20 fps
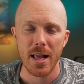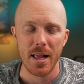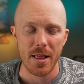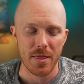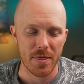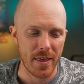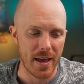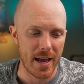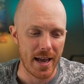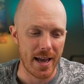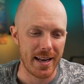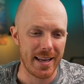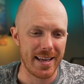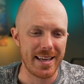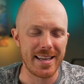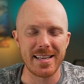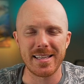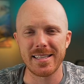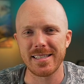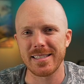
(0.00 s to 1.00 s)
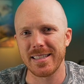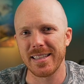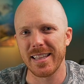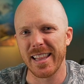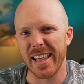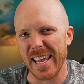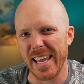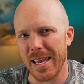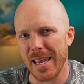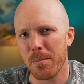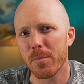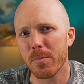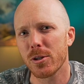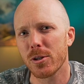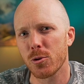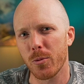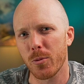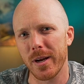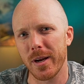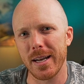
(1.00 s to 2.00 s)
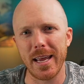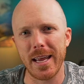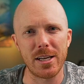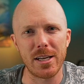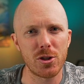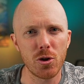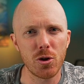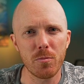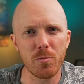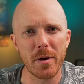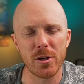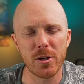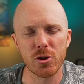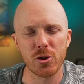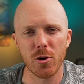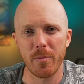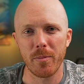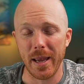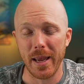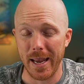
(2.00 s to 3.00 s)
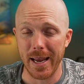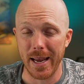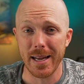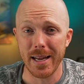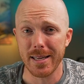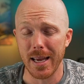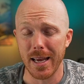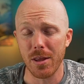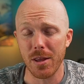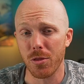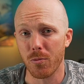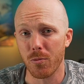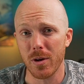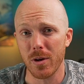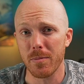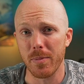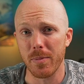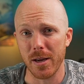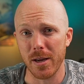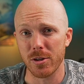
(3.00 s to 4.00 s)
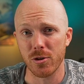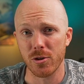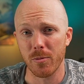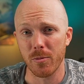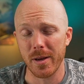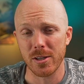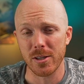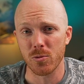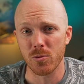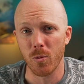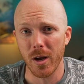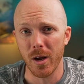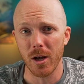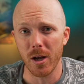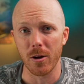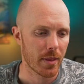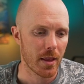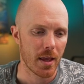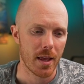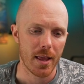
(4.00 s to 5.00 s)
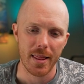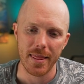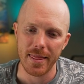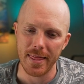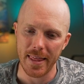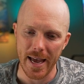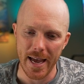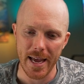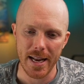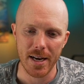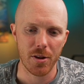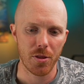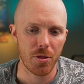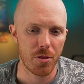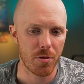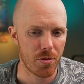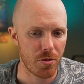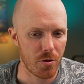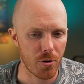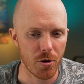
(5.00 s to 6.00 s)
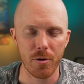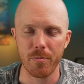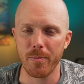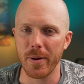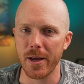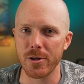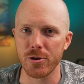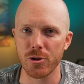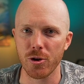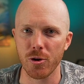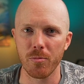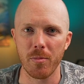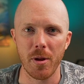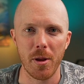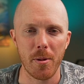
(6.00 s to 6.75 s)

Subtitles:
that is the in-between a 2-bedroom and a 3-bedroom as well. That 3rd bedroom